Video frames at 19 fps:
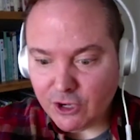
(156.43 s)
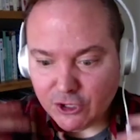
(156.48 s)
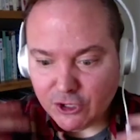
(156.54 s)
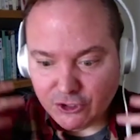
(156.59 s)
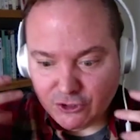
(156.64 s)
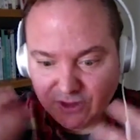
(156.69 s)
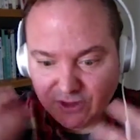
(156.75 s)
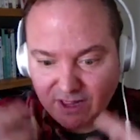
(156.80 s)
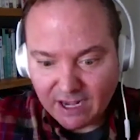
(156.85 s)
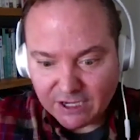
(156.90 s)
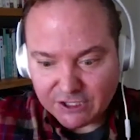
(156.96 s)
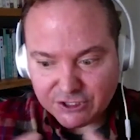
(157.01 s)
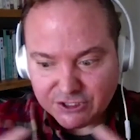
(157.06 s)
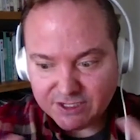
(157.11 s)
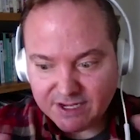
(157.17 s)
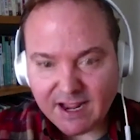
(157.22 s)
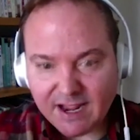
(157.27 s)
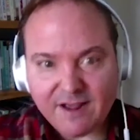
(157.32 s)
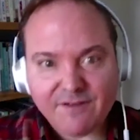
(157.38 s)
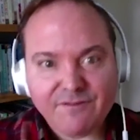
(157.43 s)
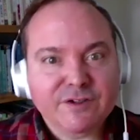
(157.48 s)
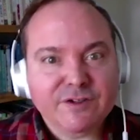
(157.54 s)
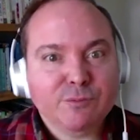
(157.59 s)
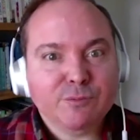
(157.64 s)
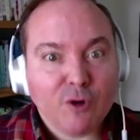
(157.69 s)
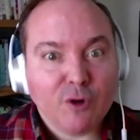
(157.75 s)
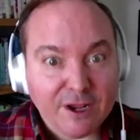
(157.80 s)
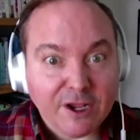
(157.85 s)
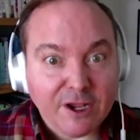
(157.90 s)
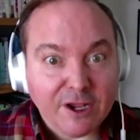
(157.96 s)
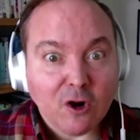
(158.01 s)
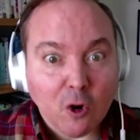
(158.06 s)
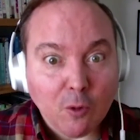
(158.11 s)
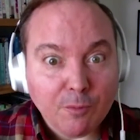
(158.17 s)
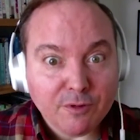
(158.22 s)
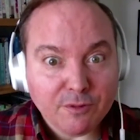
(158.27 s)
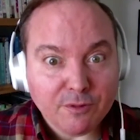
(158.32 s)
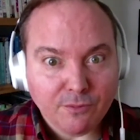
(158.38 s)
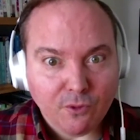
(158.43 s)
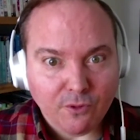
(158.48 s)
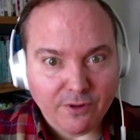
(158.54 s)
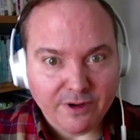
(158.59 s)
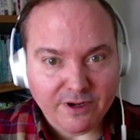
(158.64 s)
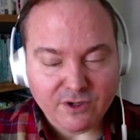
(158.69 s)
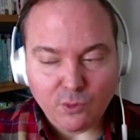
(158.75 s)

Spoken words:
you'll actually have this breaking open point